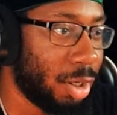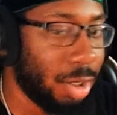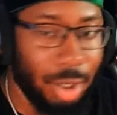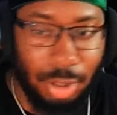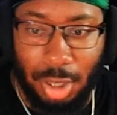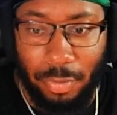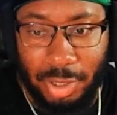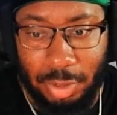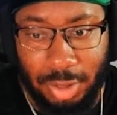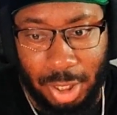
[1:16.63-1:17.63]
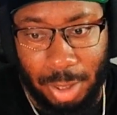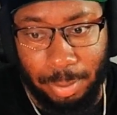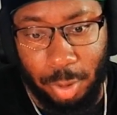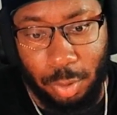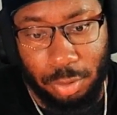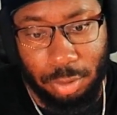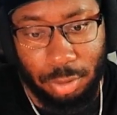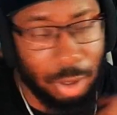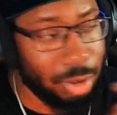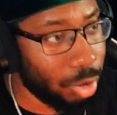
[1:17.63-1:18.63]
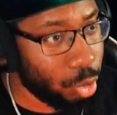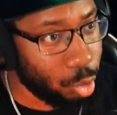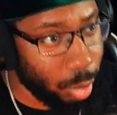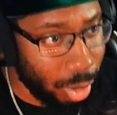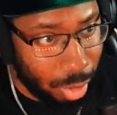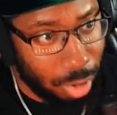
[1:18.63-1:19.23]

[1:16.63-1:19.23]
Let's not waste no time, bro. Let's get straight